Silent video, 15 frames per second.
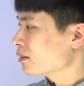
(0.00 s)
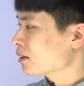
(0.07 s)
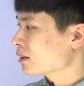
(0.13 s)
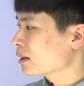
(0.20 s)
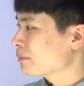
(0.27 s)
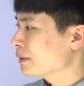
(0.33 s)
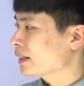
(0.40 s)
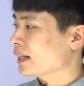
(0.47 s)

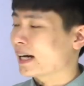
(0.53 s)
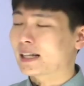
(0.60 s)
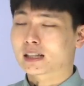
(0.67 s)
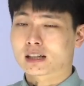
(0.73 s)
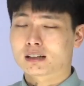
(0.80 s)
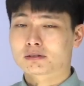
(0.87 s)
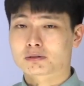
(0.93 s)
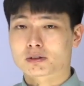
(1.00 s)
could be an
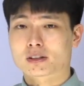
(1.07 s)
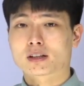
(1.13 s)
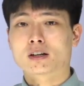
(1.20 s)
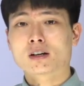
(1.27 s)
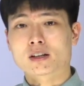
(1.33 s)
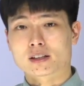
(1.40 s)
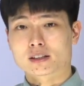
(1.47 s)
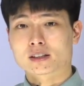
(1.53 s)
icon for a
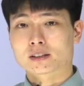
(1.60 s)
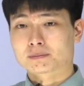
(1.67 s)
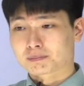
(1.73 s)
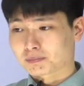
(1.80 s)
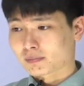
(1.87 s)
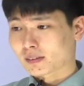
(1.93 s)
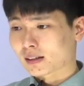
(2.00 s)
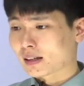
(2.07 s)
heart.
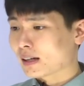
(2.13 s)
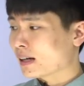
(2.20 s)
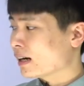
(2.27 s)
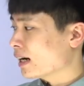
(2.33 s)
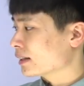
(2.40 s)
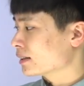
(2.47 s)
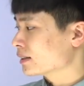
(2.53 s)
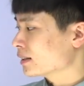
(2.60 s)

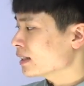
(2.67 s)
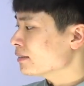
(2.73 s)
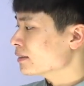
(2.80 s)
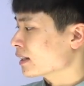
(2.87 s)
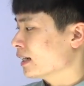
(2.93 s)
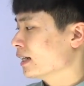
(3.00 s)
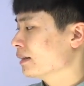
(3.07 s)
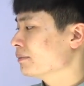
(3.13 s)
At the same
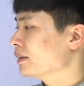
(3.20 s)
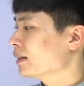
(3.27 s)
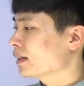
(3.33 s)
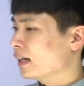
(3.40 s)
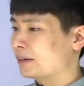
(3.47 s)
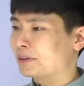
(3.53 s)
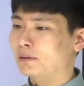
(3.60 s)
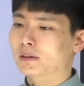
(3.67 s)
time,
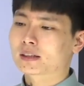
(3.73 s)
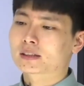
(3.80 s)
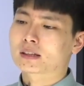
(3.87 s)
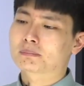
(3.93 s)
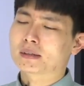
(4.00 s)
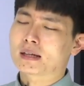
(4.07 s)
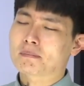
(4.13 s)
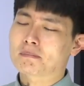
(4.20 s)
if you want it to be a